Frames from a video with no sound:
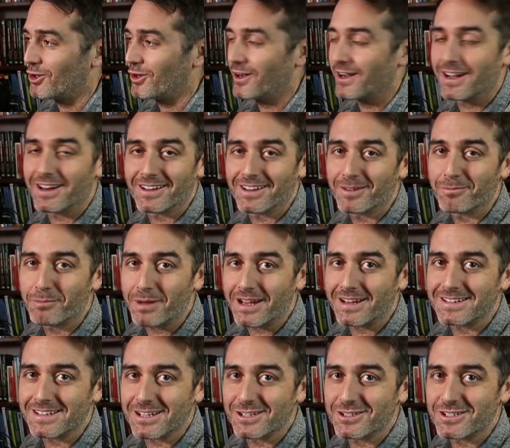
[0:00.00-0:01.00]
you gotta pay
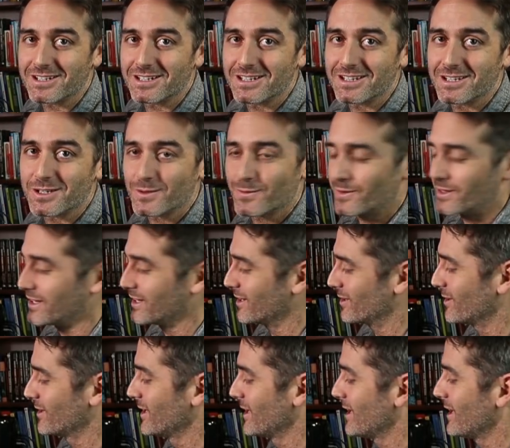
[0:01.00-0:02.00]
attention to this
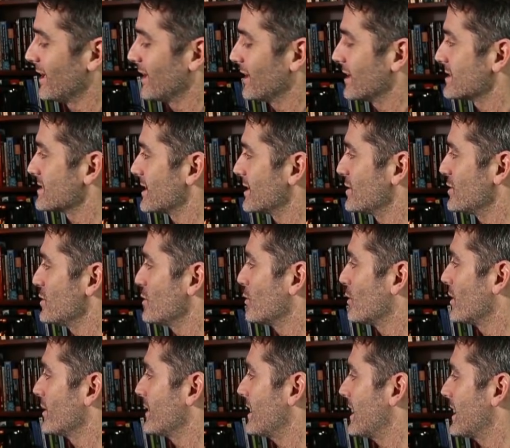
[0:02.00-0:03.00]
video. Let's undo
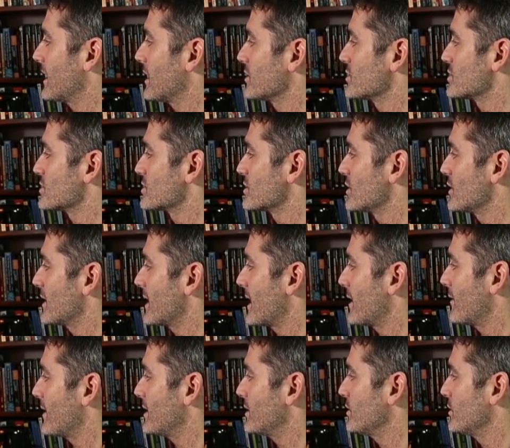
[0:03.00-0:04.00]
all that and I'll just show you
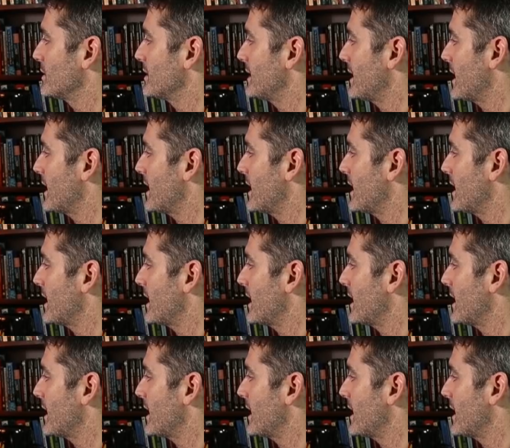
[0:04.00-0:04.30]
how I do it